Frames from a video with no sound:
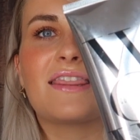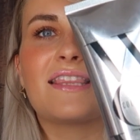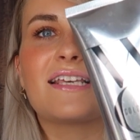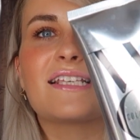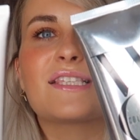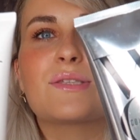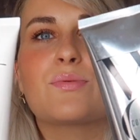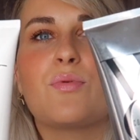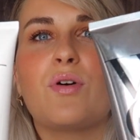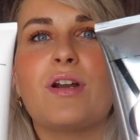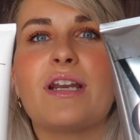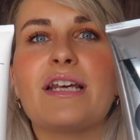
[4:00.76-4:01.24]

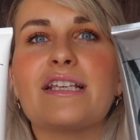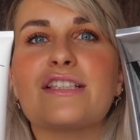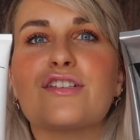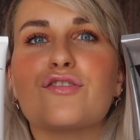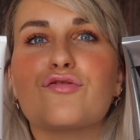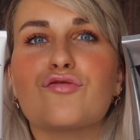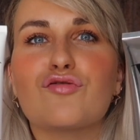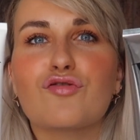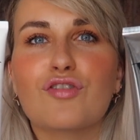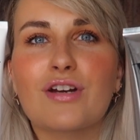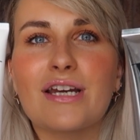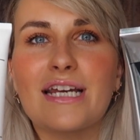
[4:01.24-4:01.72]
this one is a
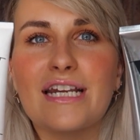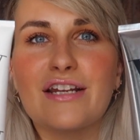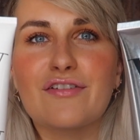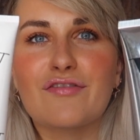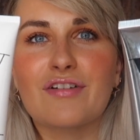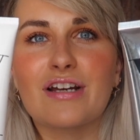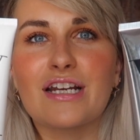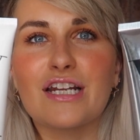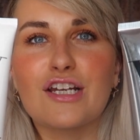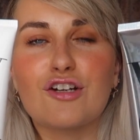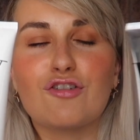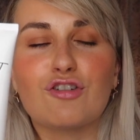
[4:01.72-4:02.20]
really,
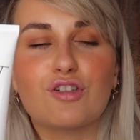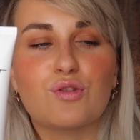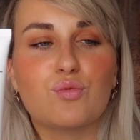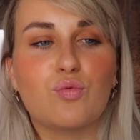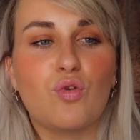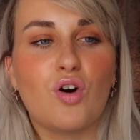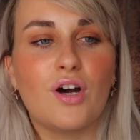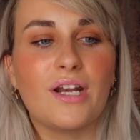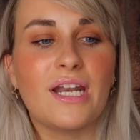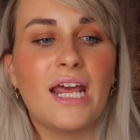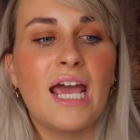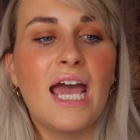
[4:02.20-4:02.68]
really good
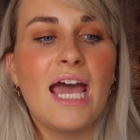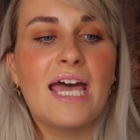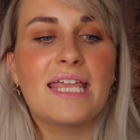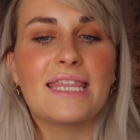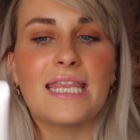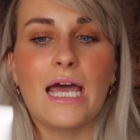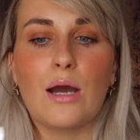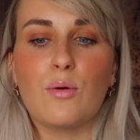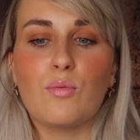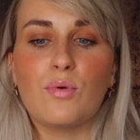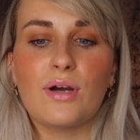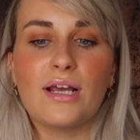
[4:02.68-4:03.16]
one
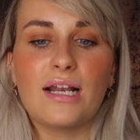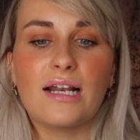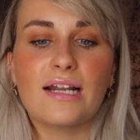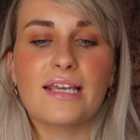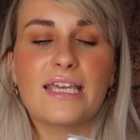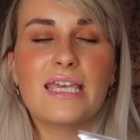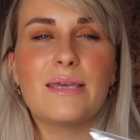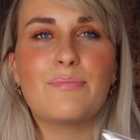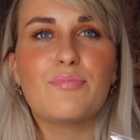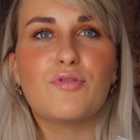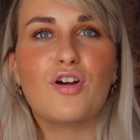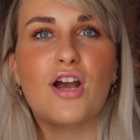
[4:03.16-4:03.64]
that will
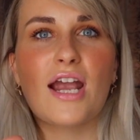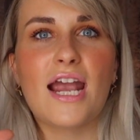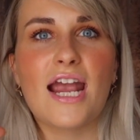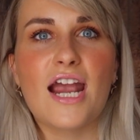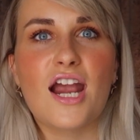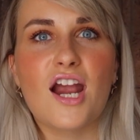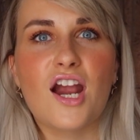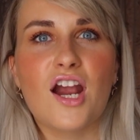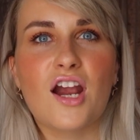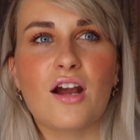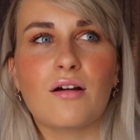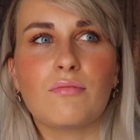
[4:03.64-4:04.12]
keep your
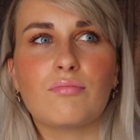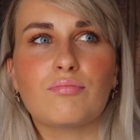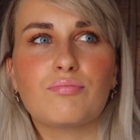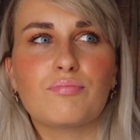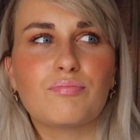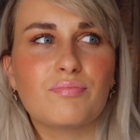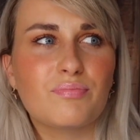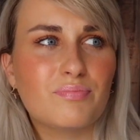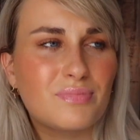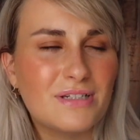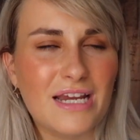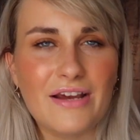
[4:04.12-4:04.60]
hair
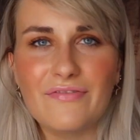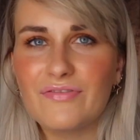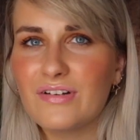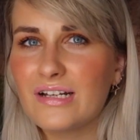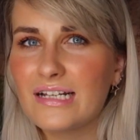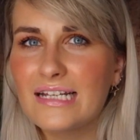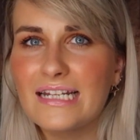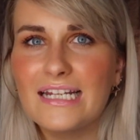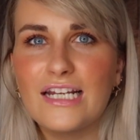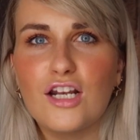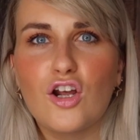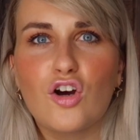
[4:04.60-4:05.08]

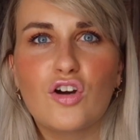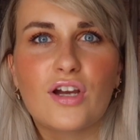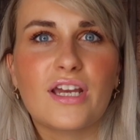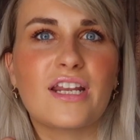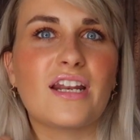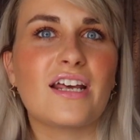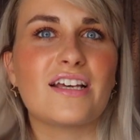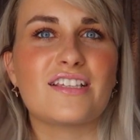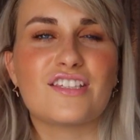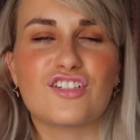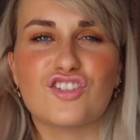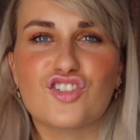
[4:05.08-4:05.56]
definitely looking
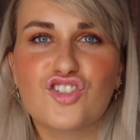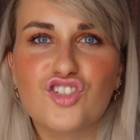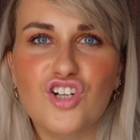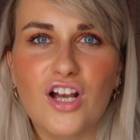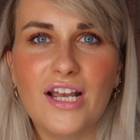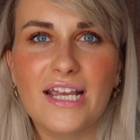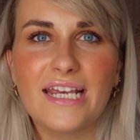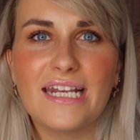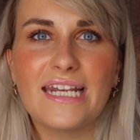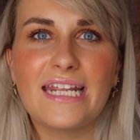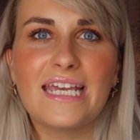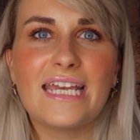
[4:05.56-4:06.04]
nice and
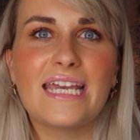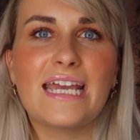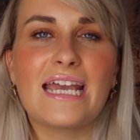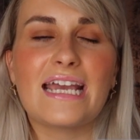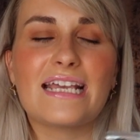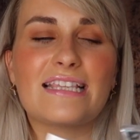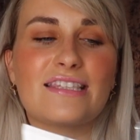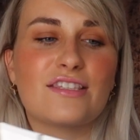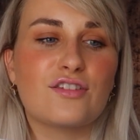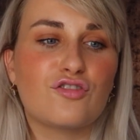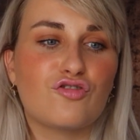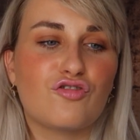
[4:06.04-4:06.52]
shiny.
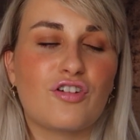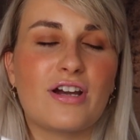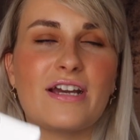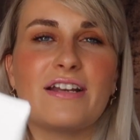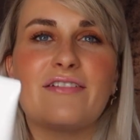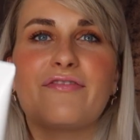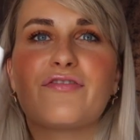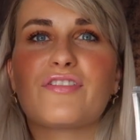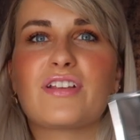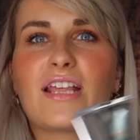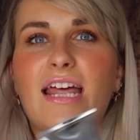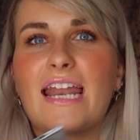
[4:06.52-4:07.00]
It's
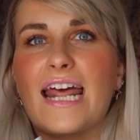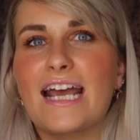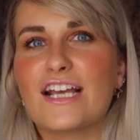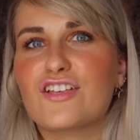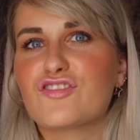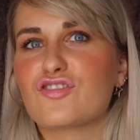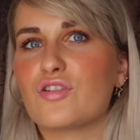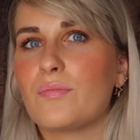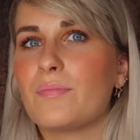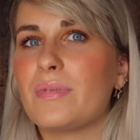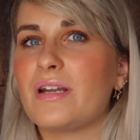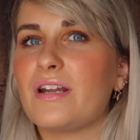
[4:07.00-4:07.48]
great for that
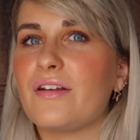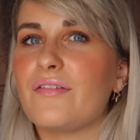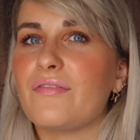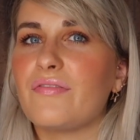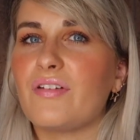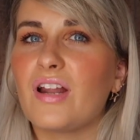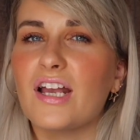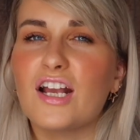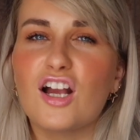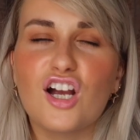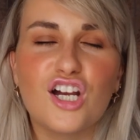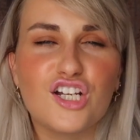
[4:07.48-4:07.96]
extra bit of
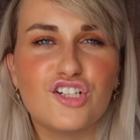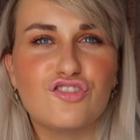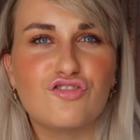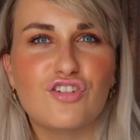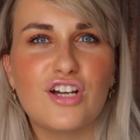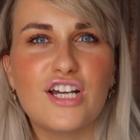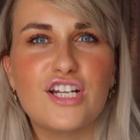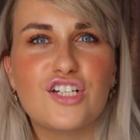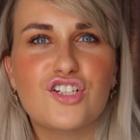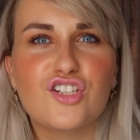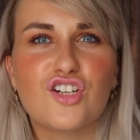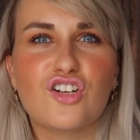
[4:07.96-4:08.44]
like
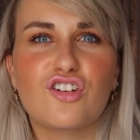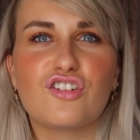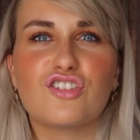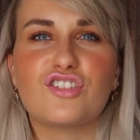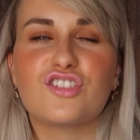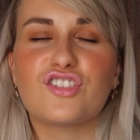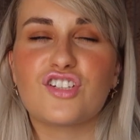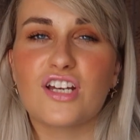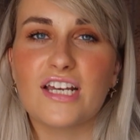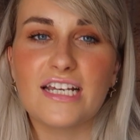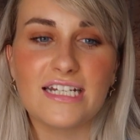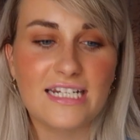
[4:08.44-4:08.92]
hydration, because
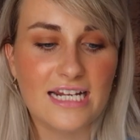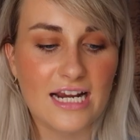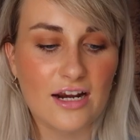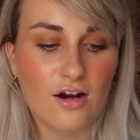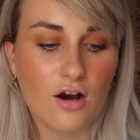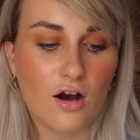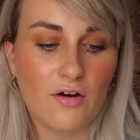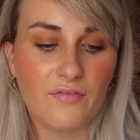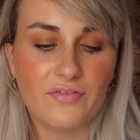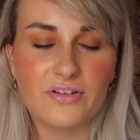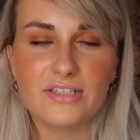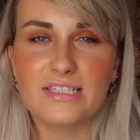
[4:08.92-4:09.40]
dyed hair
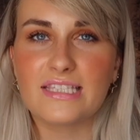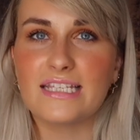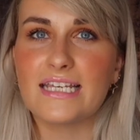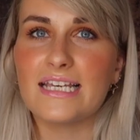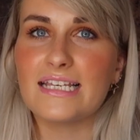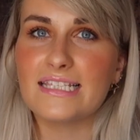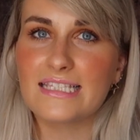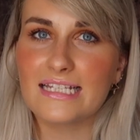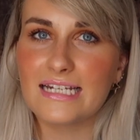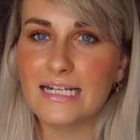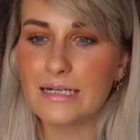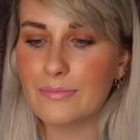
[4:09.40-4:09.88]
obviously
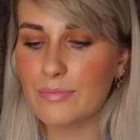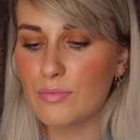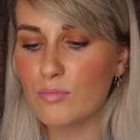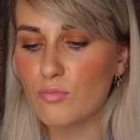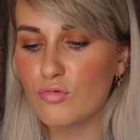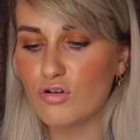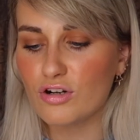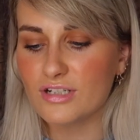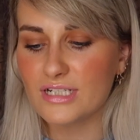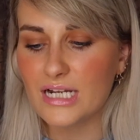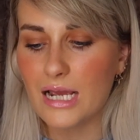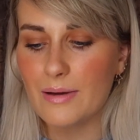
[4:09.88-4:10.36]
is a little bit
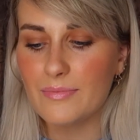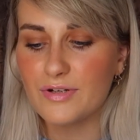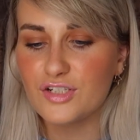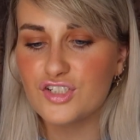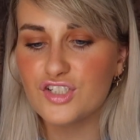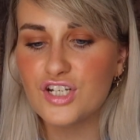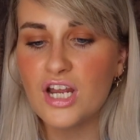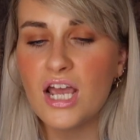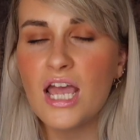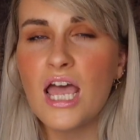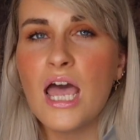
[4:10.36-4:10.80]
more damaged,